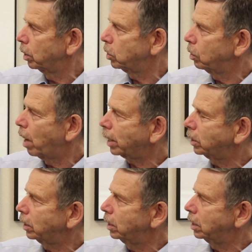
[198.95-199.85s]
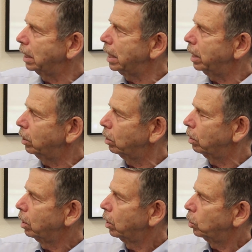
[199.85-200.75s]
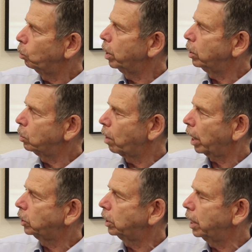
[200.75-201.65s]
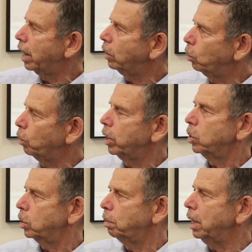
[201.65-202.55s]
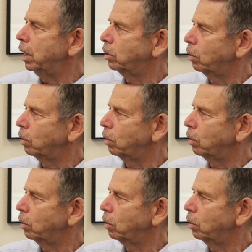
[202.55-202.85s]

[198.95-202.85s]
So you're actually seeing the, the wind direction and the wind speed.